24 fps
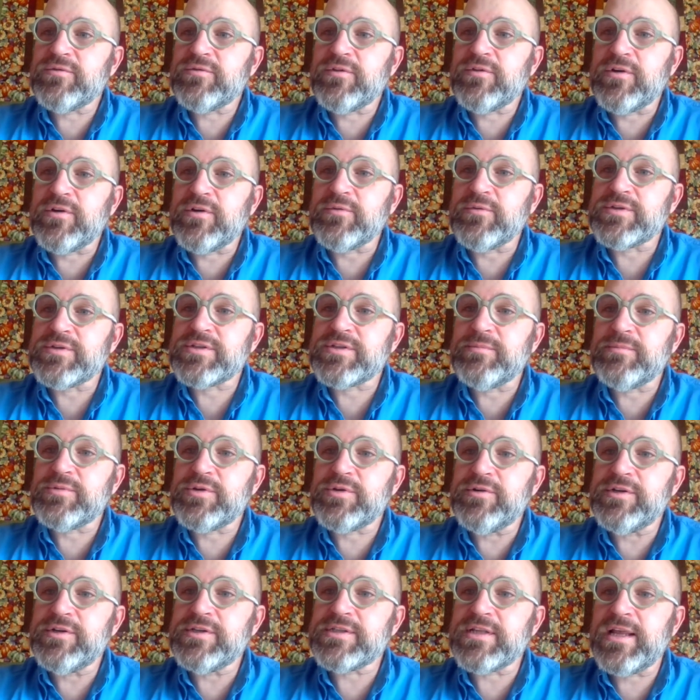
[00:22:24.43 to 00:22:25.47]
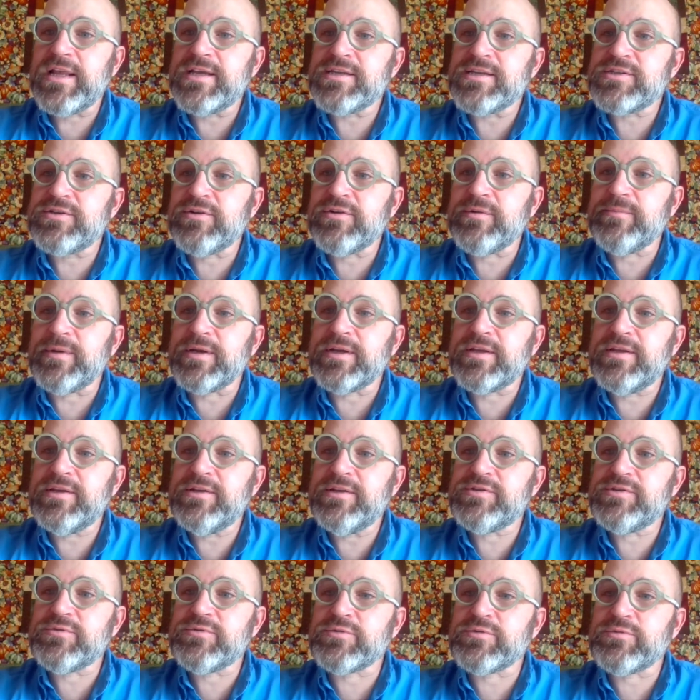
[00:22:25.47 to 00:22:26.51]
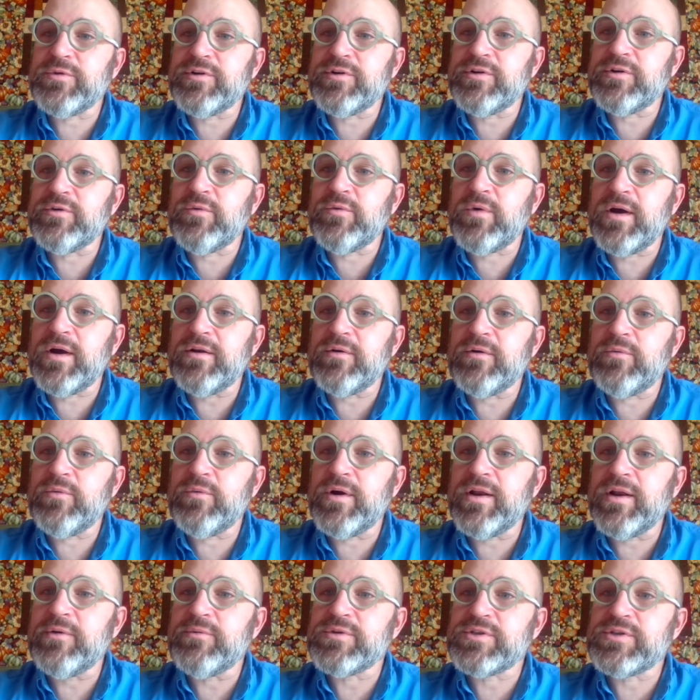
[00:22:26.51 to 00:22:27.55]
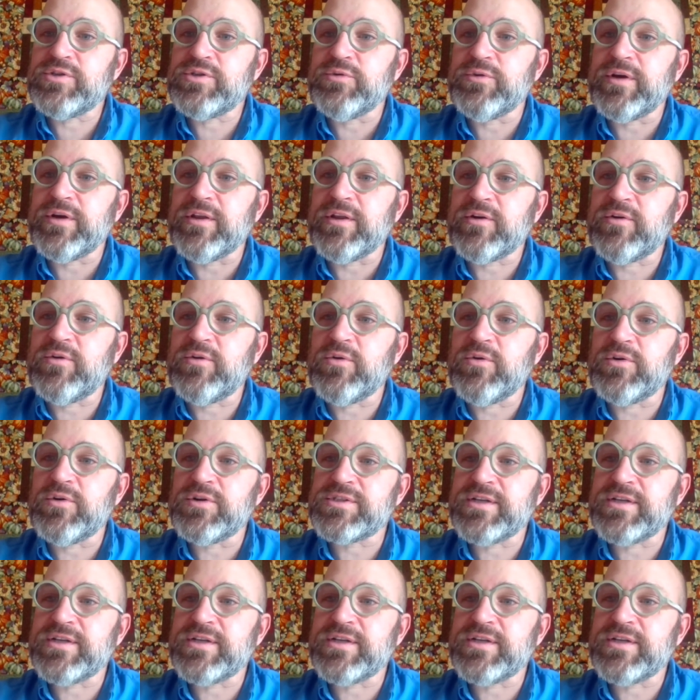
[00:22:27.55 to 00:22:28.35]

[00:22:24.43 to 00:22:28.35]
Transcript: There was some tourneys last year that my kids was wondering what I was doing on the course,